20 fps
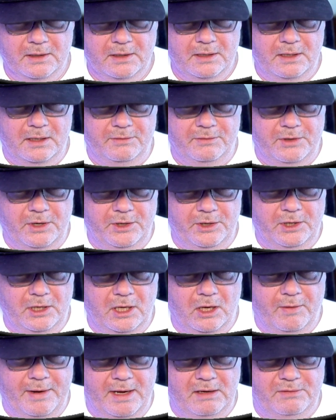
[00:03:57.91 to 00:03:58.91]
And there you
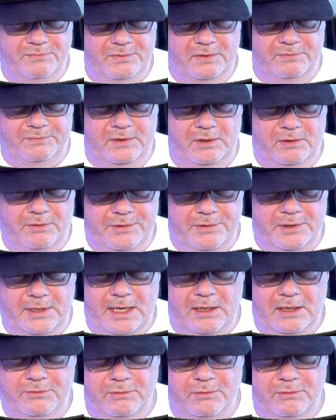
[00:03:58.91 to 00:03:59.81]
go, 850 on the day, 2